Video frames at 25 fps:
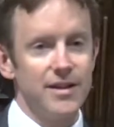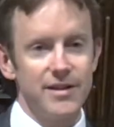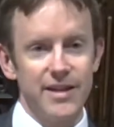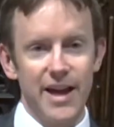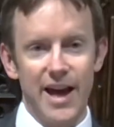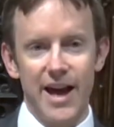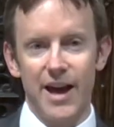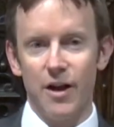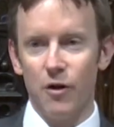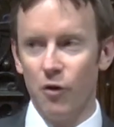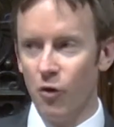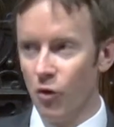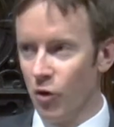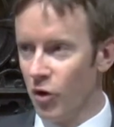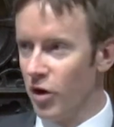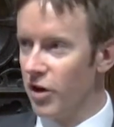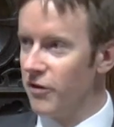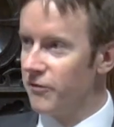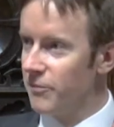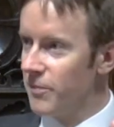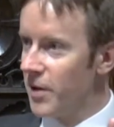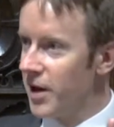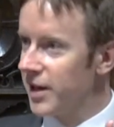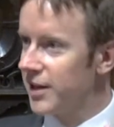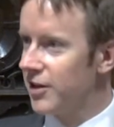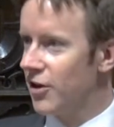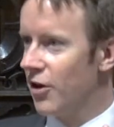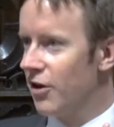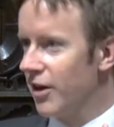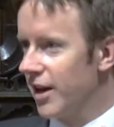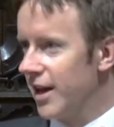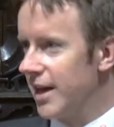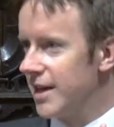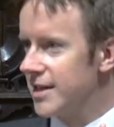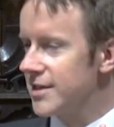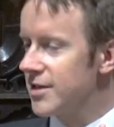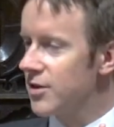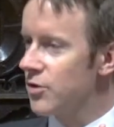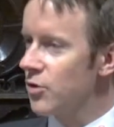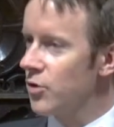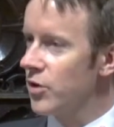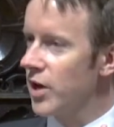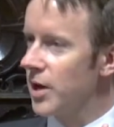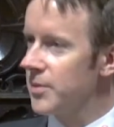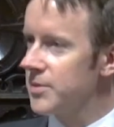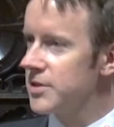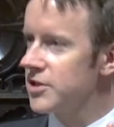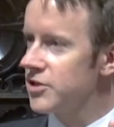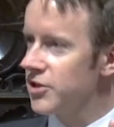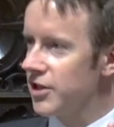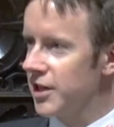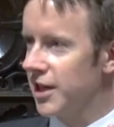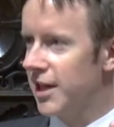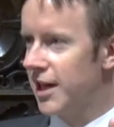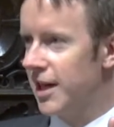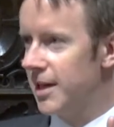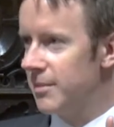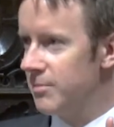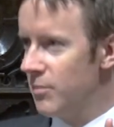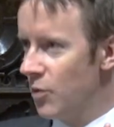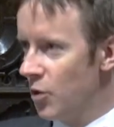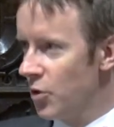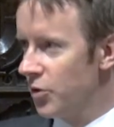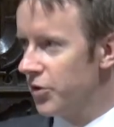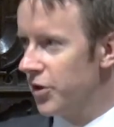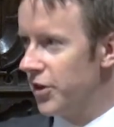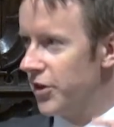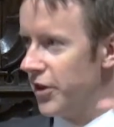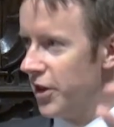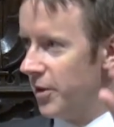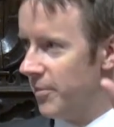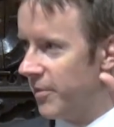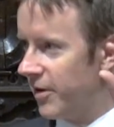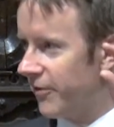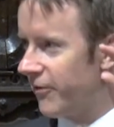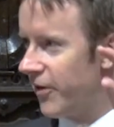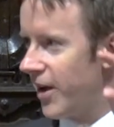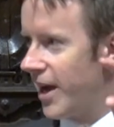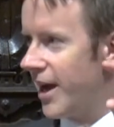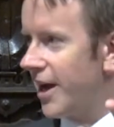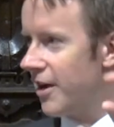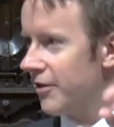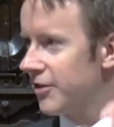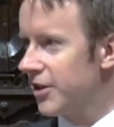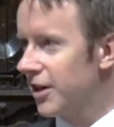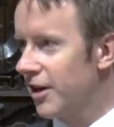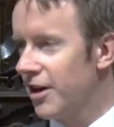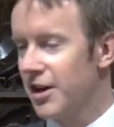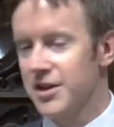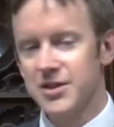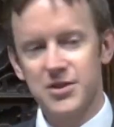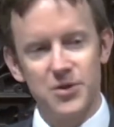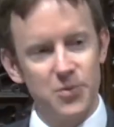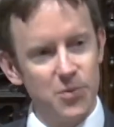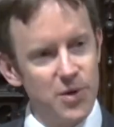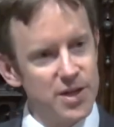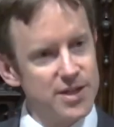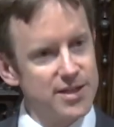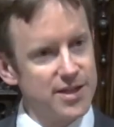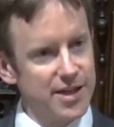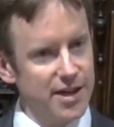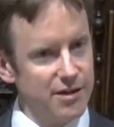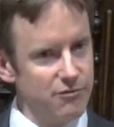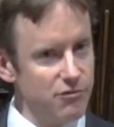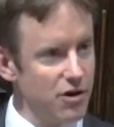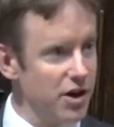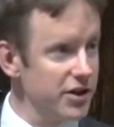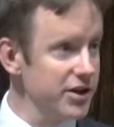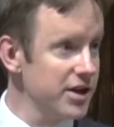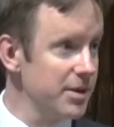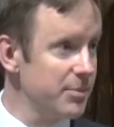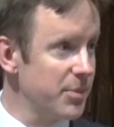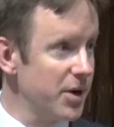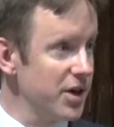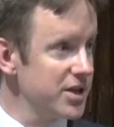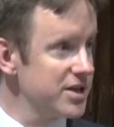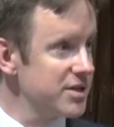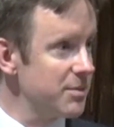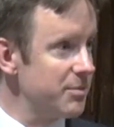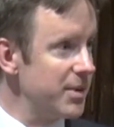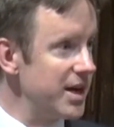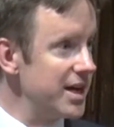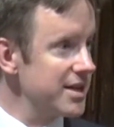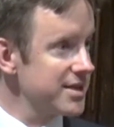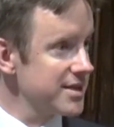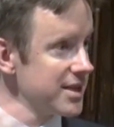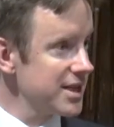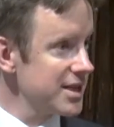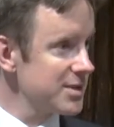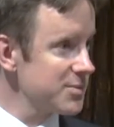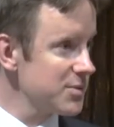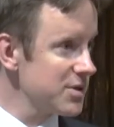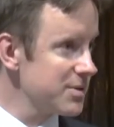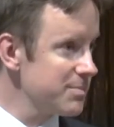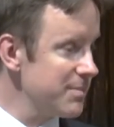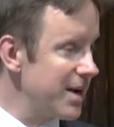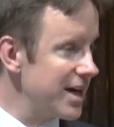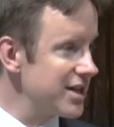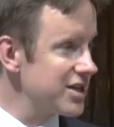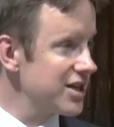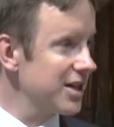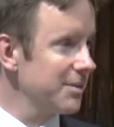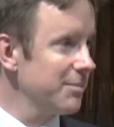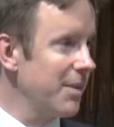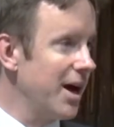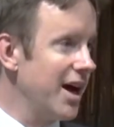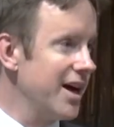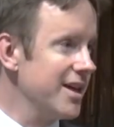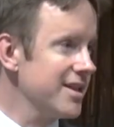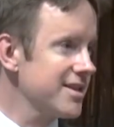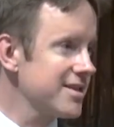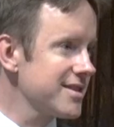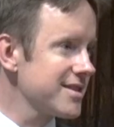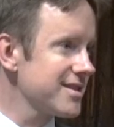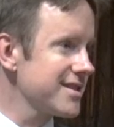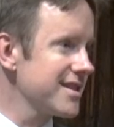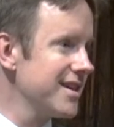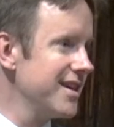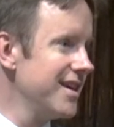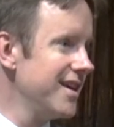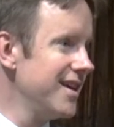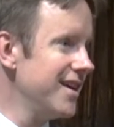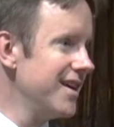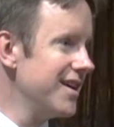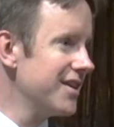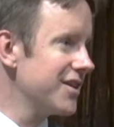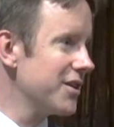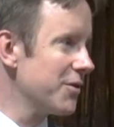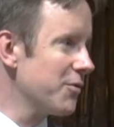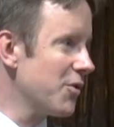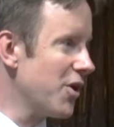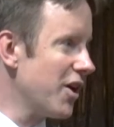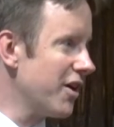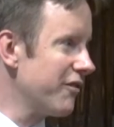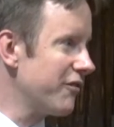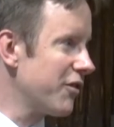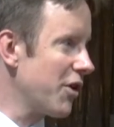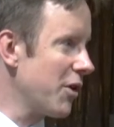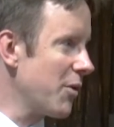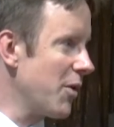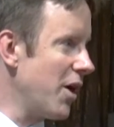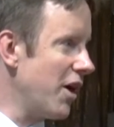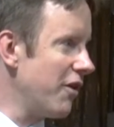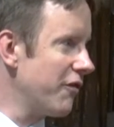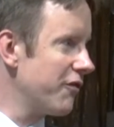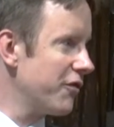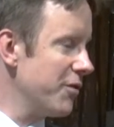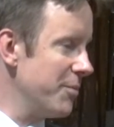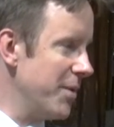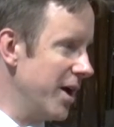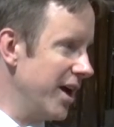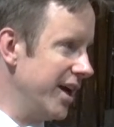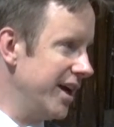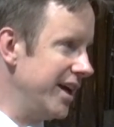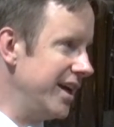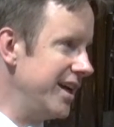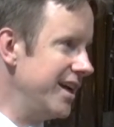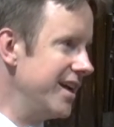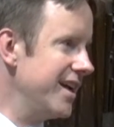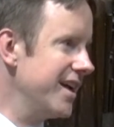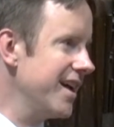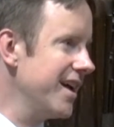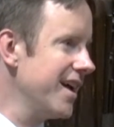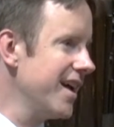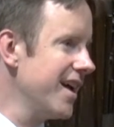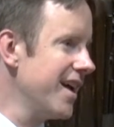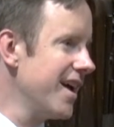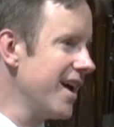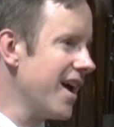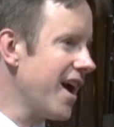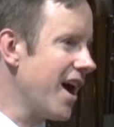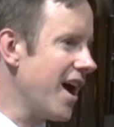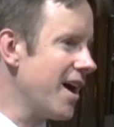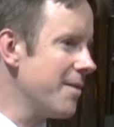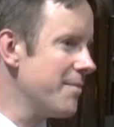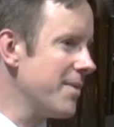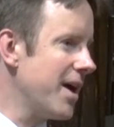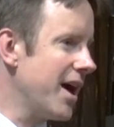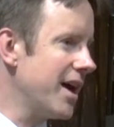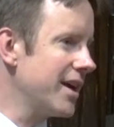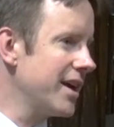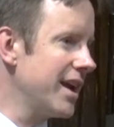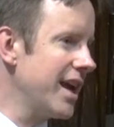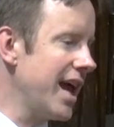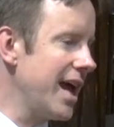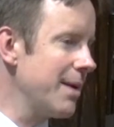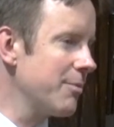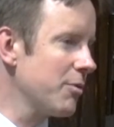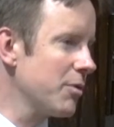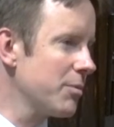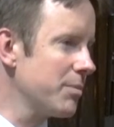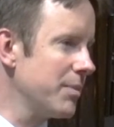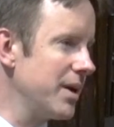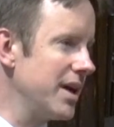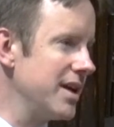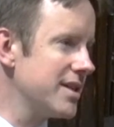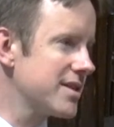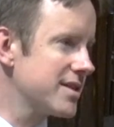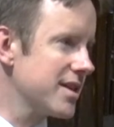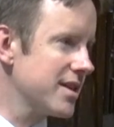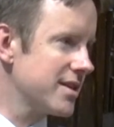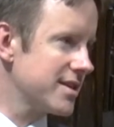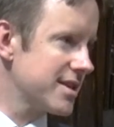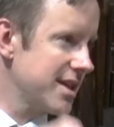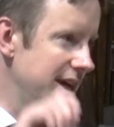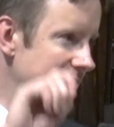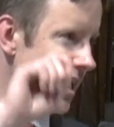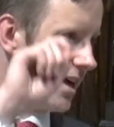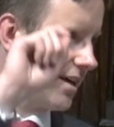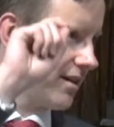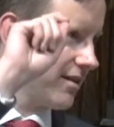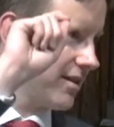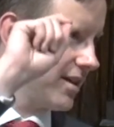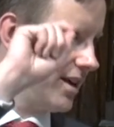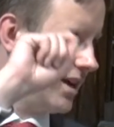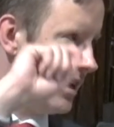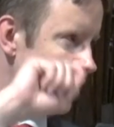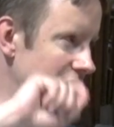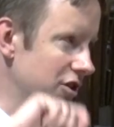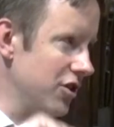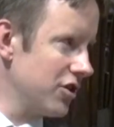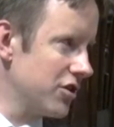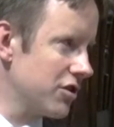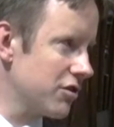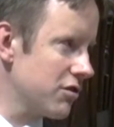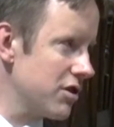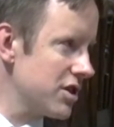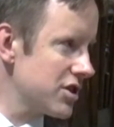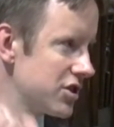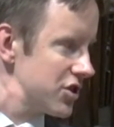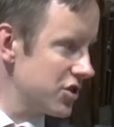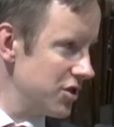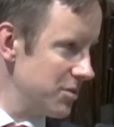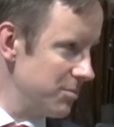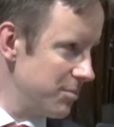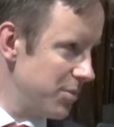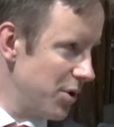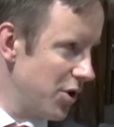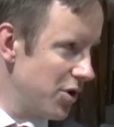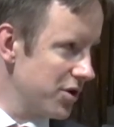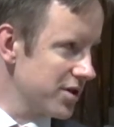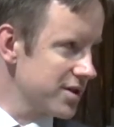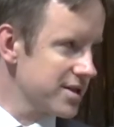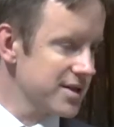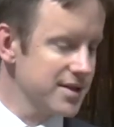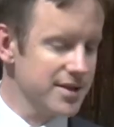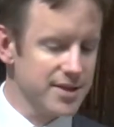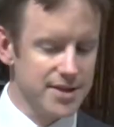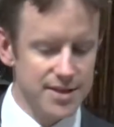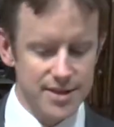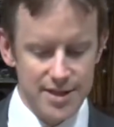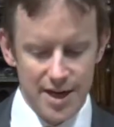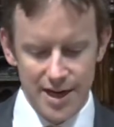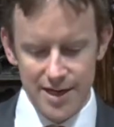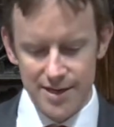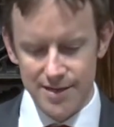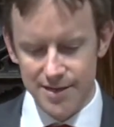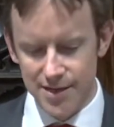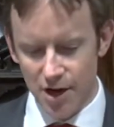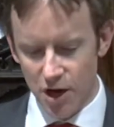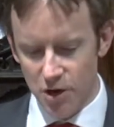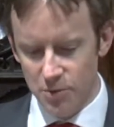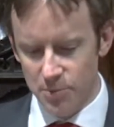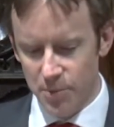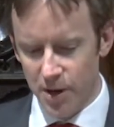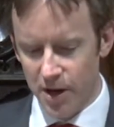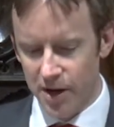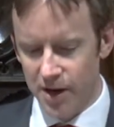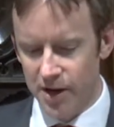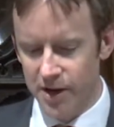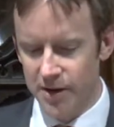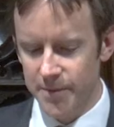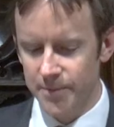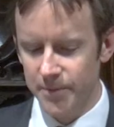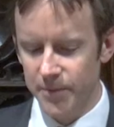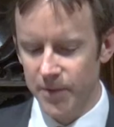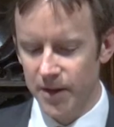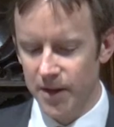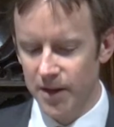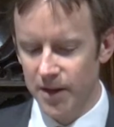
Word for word: that all of my colleagues thought I was drinking more than them if I held a glass of whiskey rather than a pint of beer. So this was magic maths that worked very well for me um, and enabled me to tick the good Christian box and stay sober